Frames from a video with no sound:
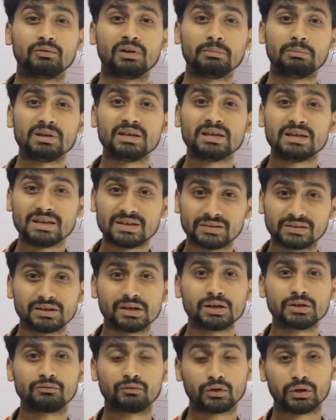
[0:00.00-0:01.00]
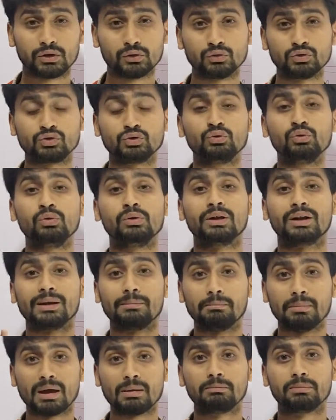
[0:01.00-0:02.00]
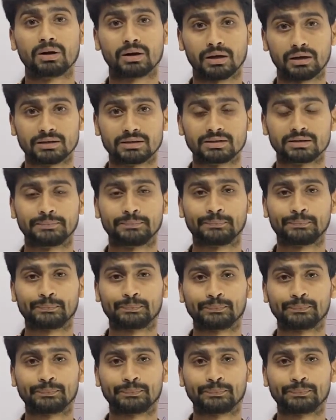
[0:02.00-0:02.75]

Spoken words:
it will be easier for you to remember it.